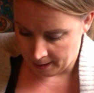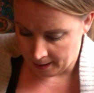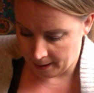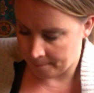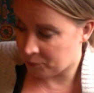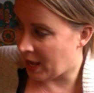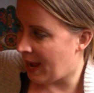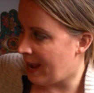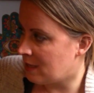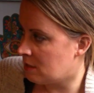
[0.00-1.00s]
I
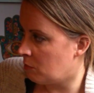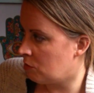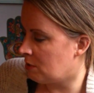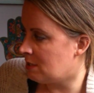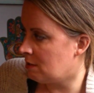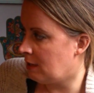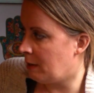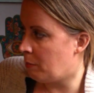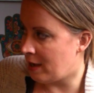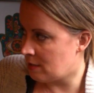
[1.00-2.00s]
had someone recently
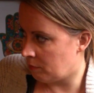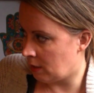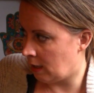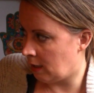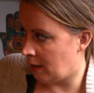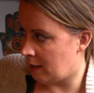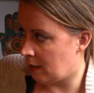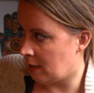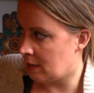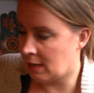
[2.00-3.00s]
buy something and
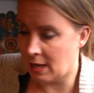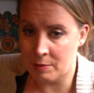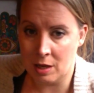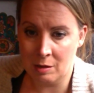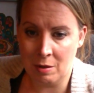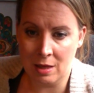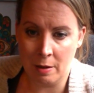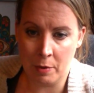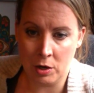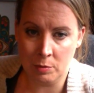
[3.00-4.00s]
it kept telling me
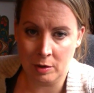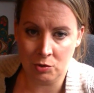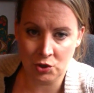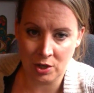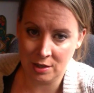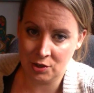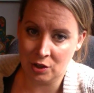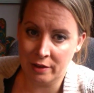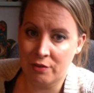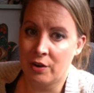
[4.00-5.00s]
that Poshmark was trying to
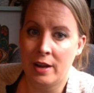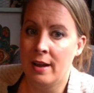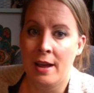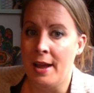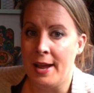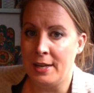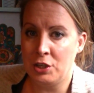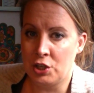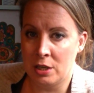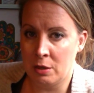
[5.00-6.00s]
deliver it and
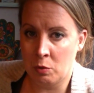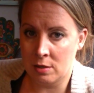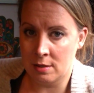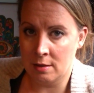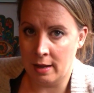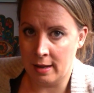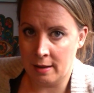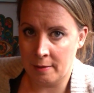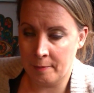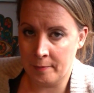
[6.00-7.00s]
she wasn't
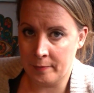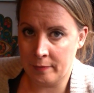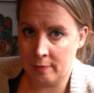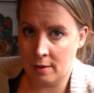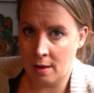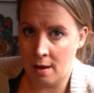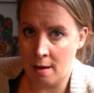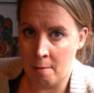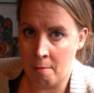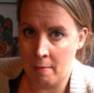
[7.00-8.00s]
like
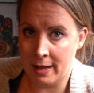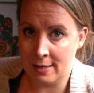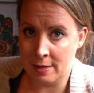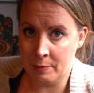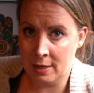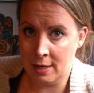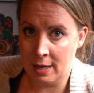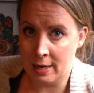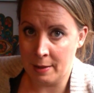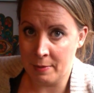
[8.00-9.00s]
accepting
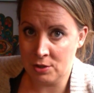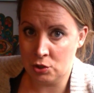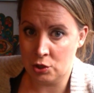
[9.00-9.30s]
it, and I messaged